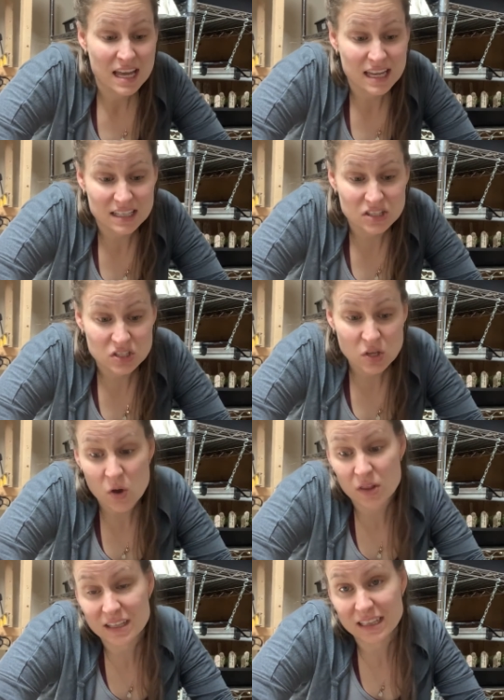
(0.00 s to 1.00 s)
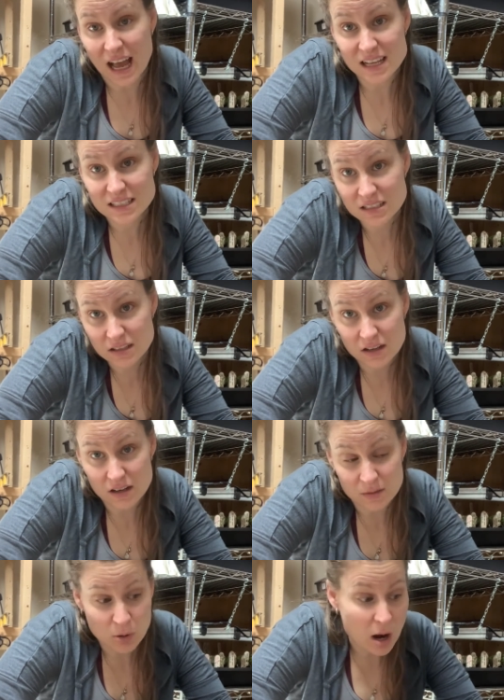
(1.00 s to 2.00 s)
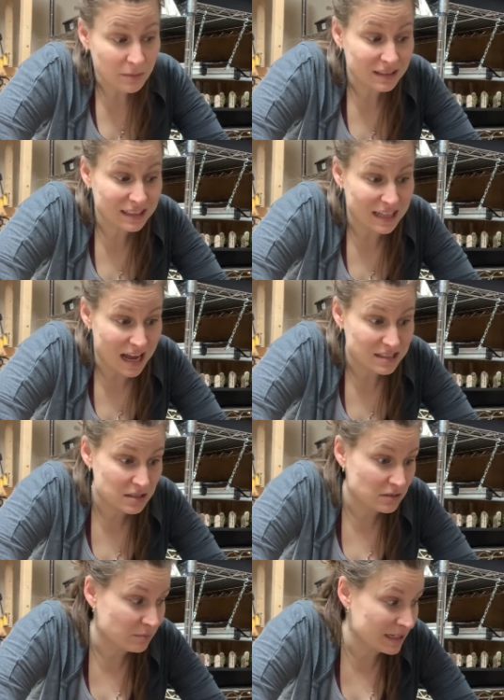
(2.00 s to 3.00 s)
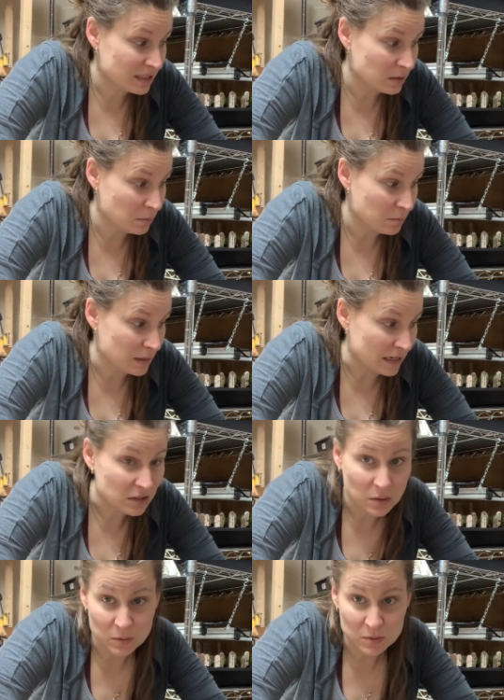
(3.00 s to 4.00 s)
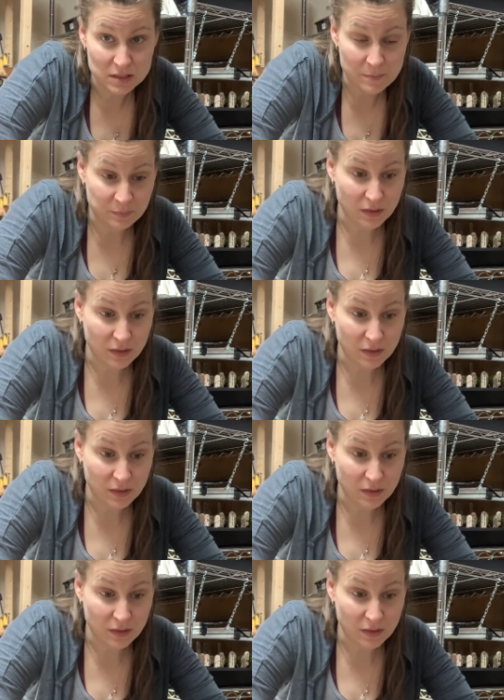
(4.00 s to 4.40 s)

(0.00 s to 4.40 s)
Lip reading: And so the last probably the last of my tomatoes.